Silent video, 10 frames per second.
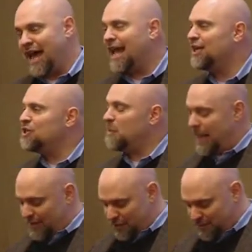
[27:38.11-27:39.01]
I could
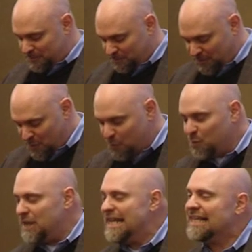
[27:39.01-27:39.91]
spend
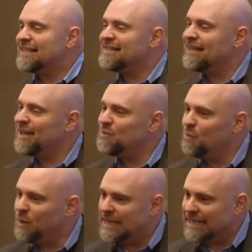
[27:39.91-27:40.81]
weeks
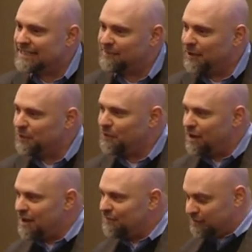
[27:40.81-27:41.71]
and weeks, if I don't
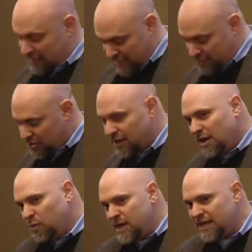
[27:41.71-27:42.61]
fall off the stage here,
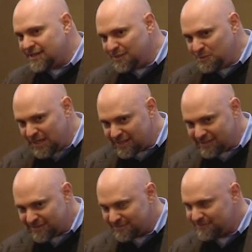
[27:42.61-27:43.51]
weeks and
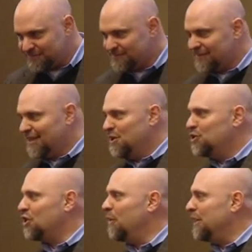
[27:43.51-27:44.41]
weeks
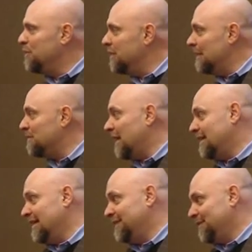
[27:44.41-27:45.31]
showing you clips
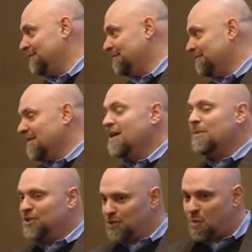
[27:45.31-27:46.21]
like this.
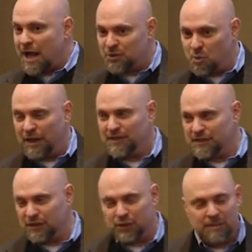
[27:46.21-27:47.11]
But just watch one. This
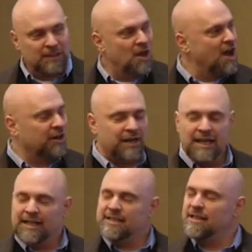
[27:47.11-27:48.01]
is a little bit longer.
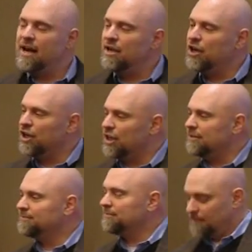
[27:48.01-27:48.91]
It's a young
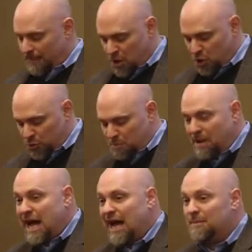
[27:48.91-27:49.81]
girl whose
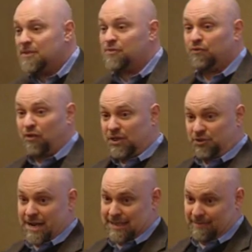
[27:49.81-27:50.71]
mom is
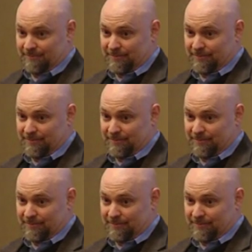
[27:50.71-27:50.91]
frustrated.